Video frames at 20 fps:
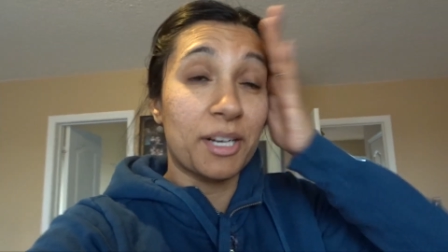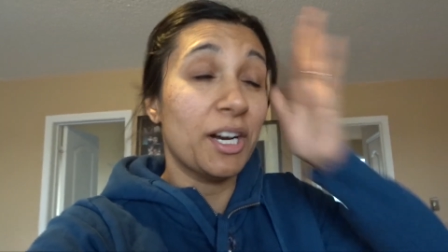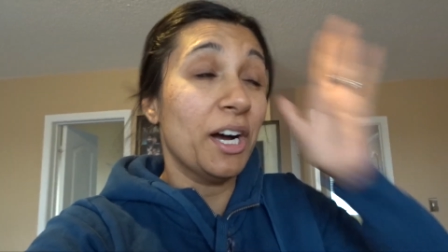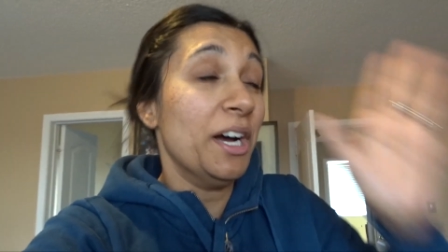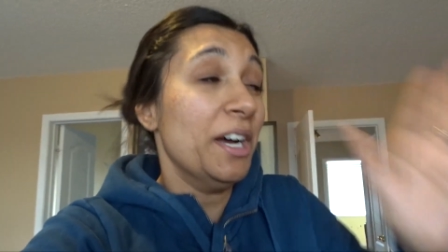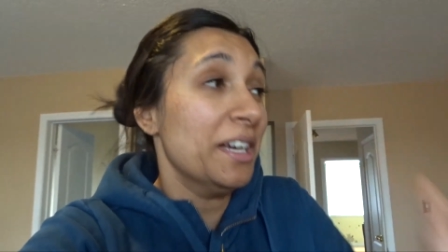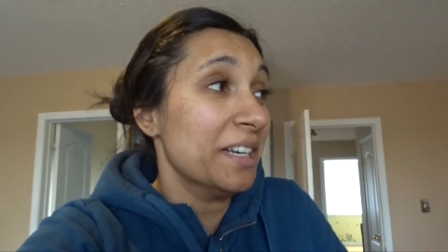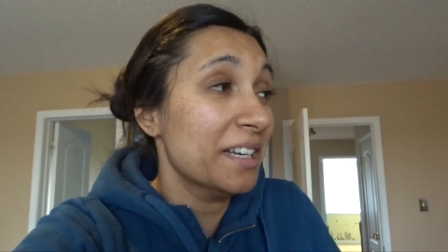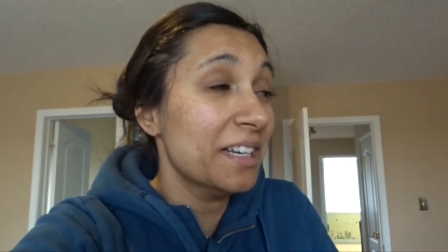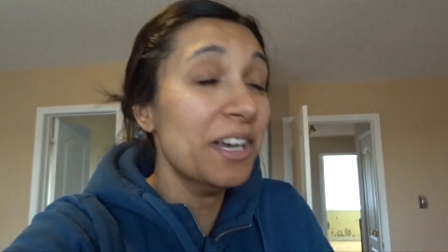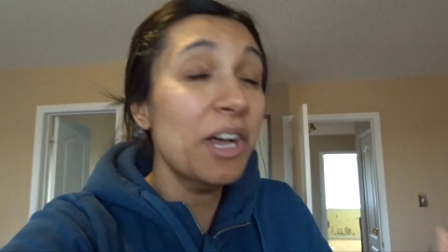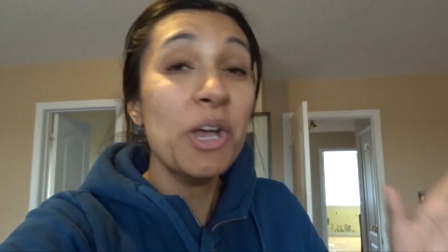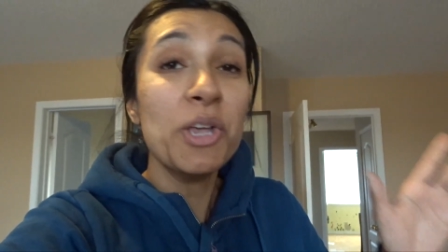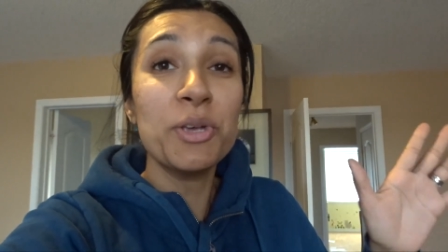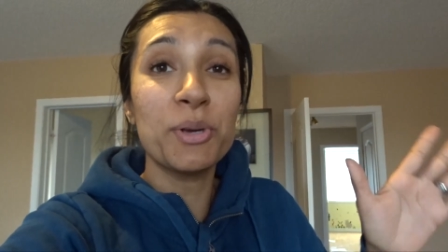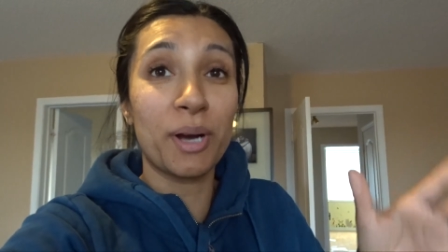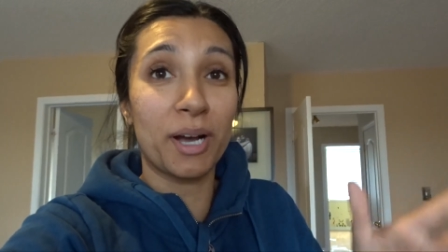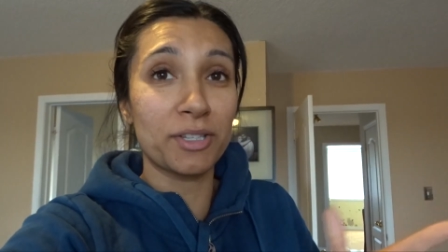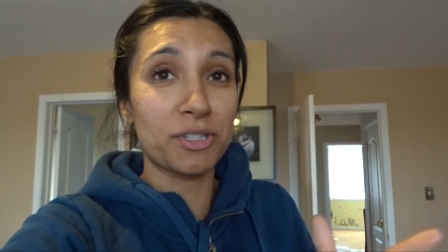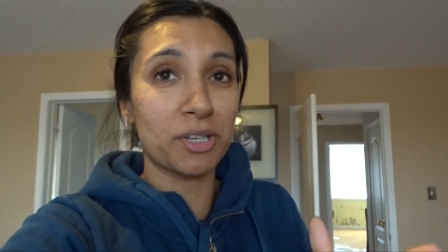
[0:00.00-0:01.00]
God,
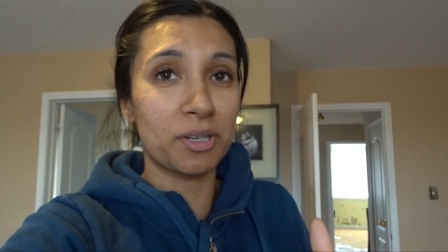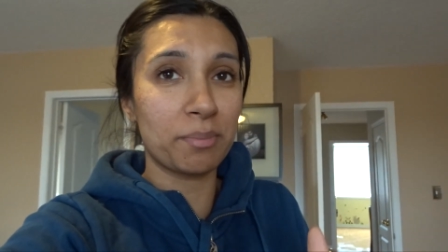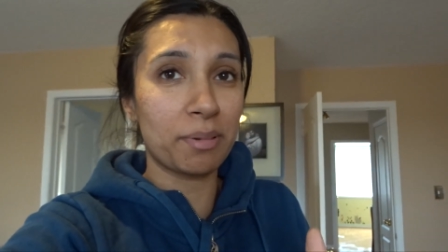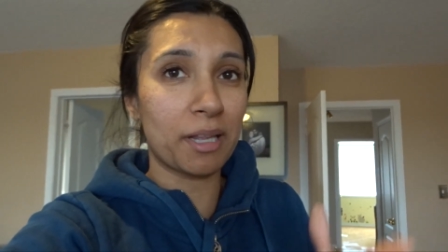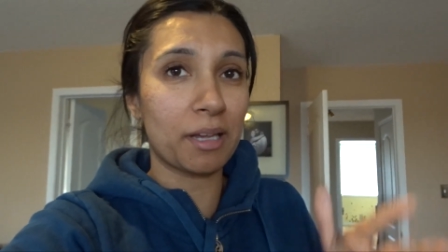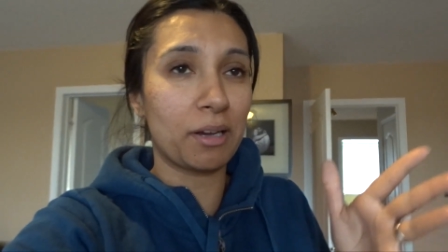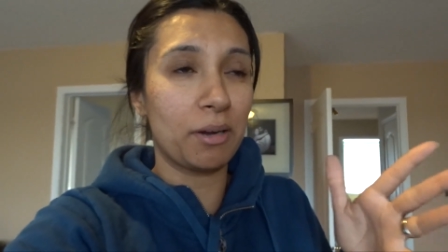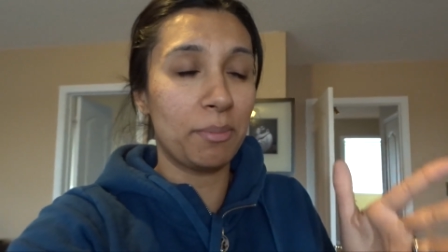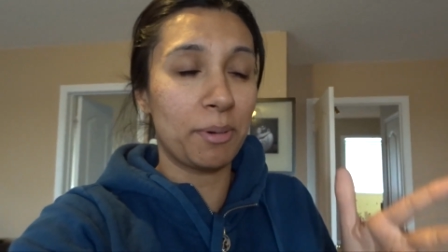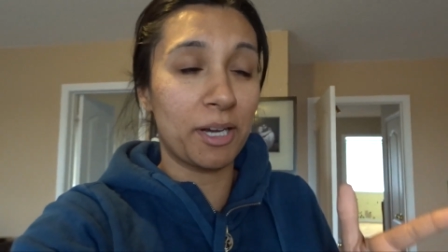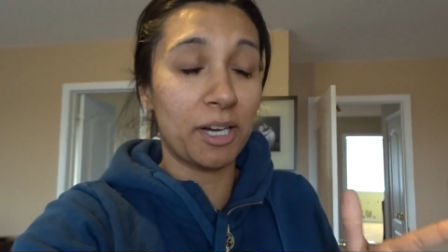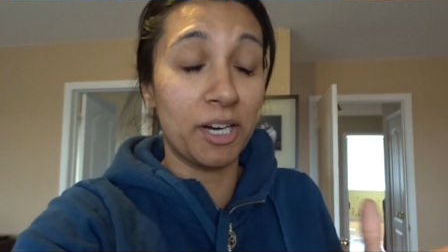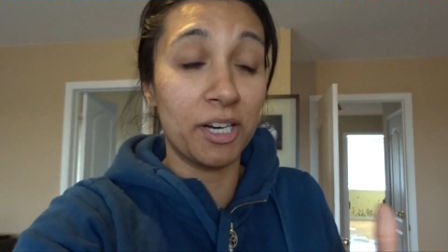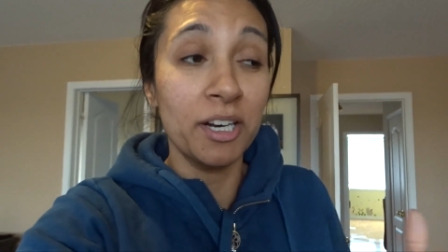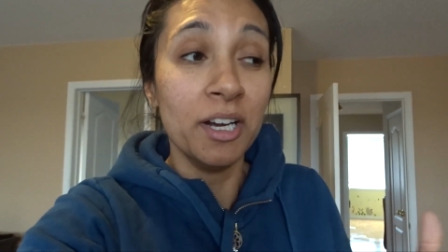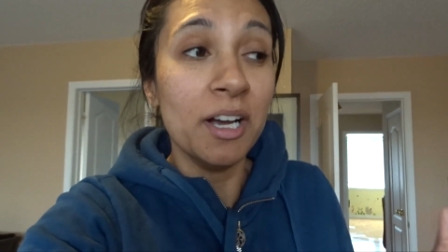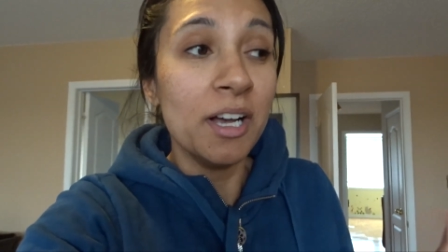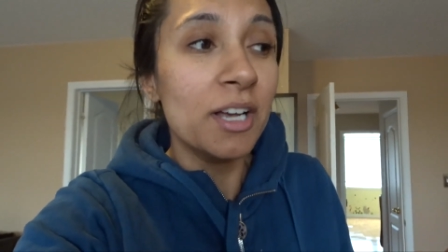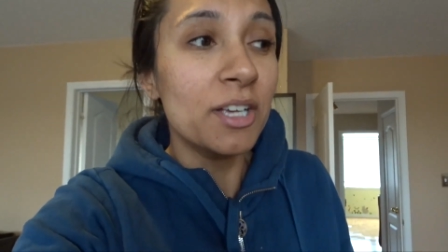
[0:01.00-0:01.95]
you guys are gonna be like, oh my God.